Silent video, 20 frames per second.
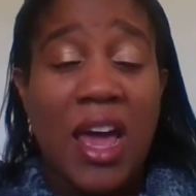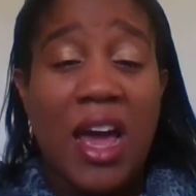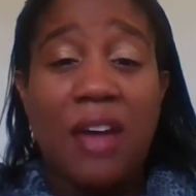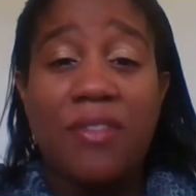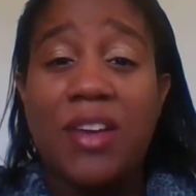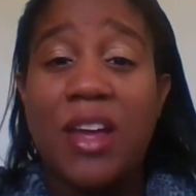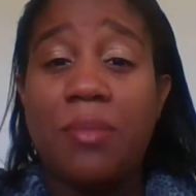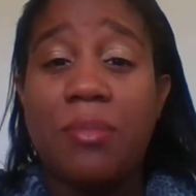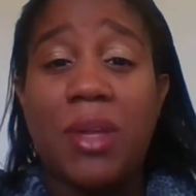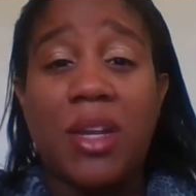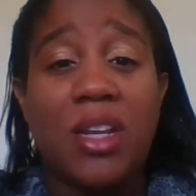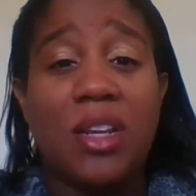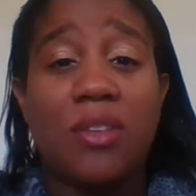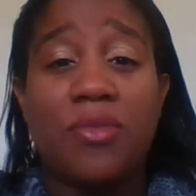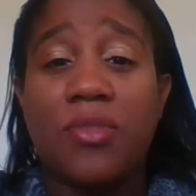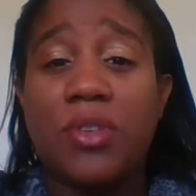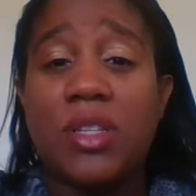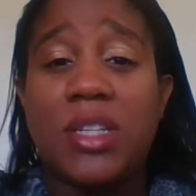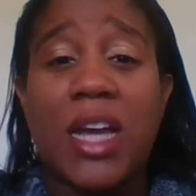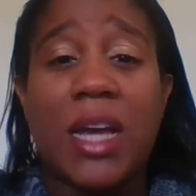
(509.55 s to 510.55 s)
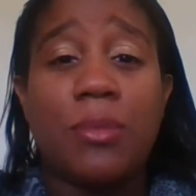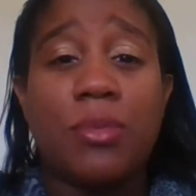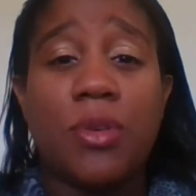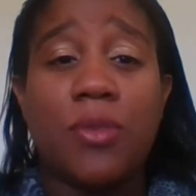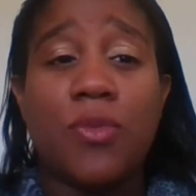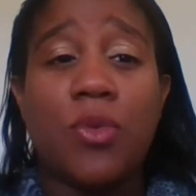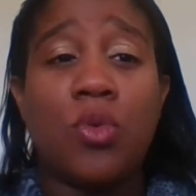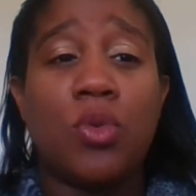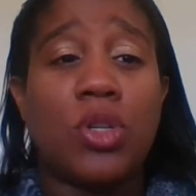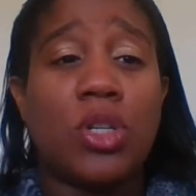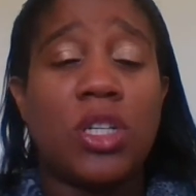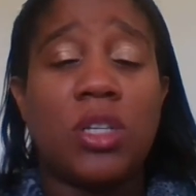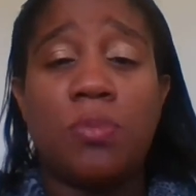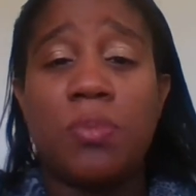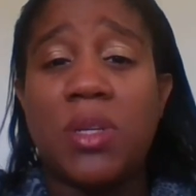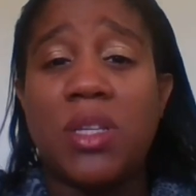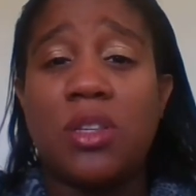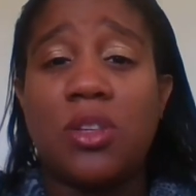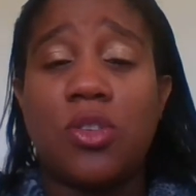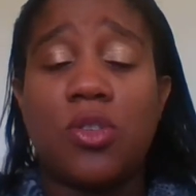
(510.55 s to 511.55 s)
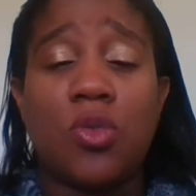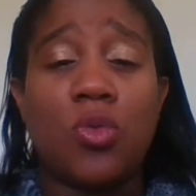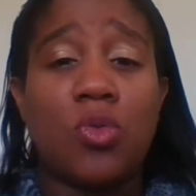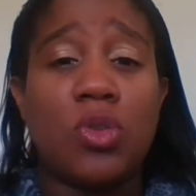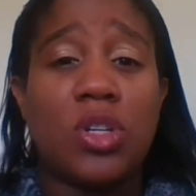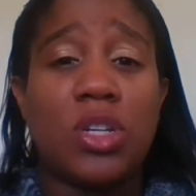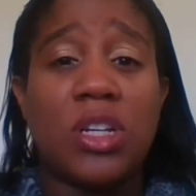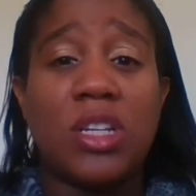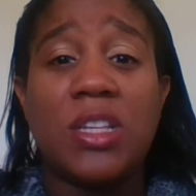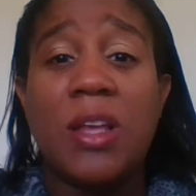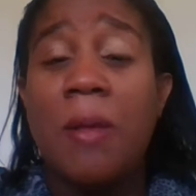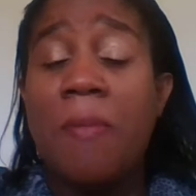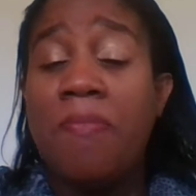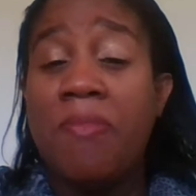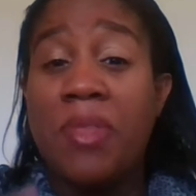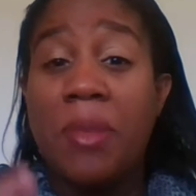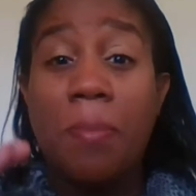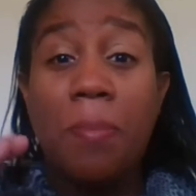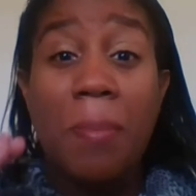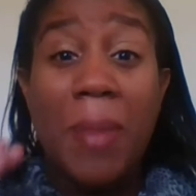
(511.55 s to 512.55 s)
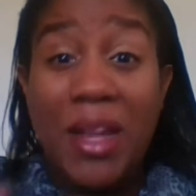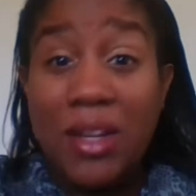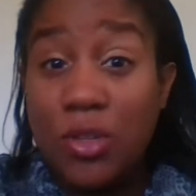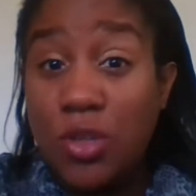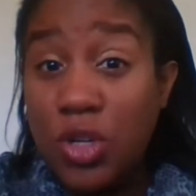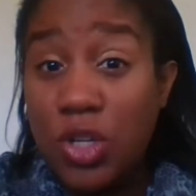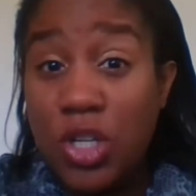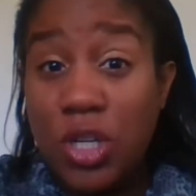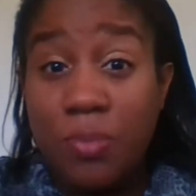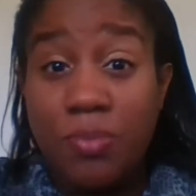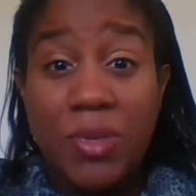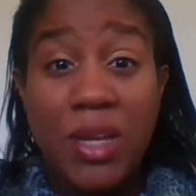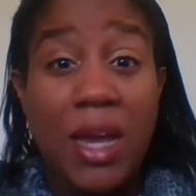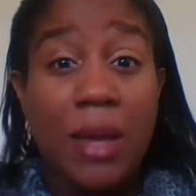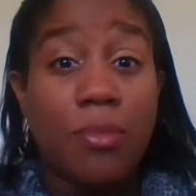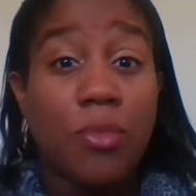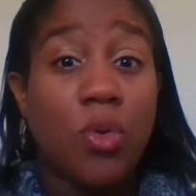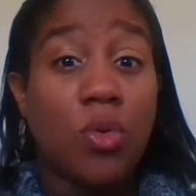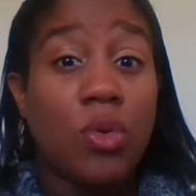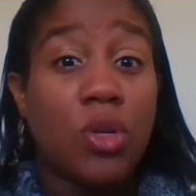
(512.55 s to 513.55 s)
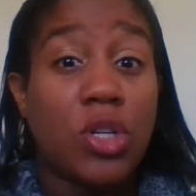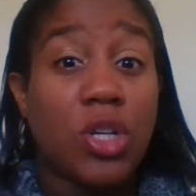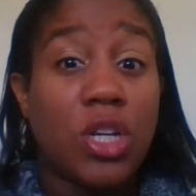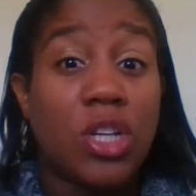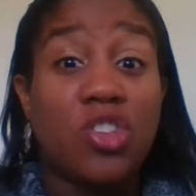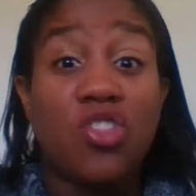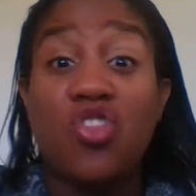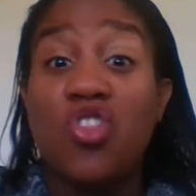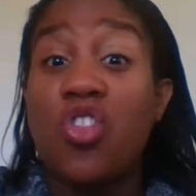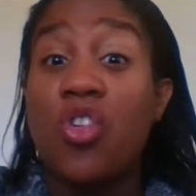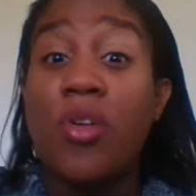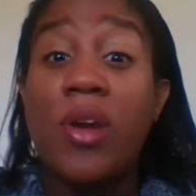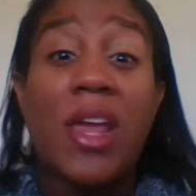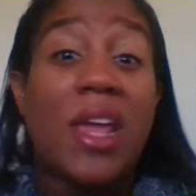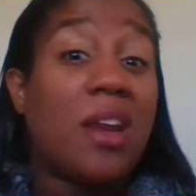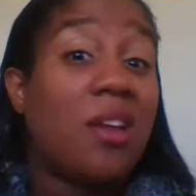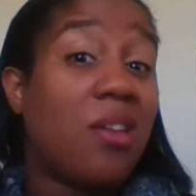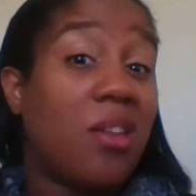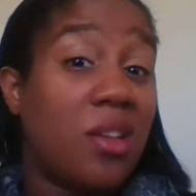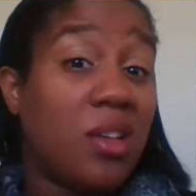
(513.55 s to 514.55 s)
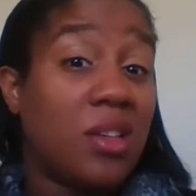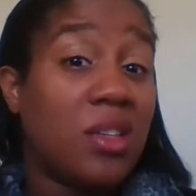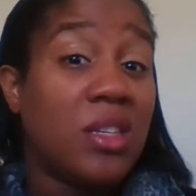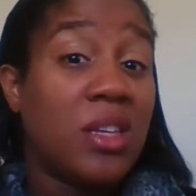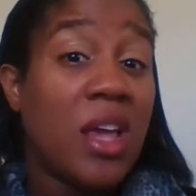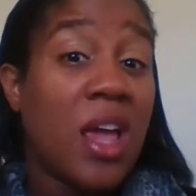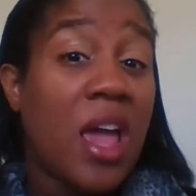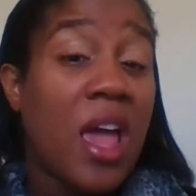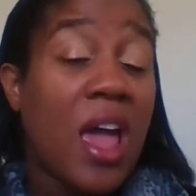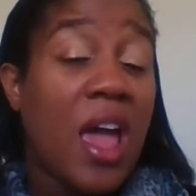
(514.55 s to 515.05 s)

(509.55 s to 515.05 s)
I've had many different types of coaches, business coaches, mentorship type coaches, trainers,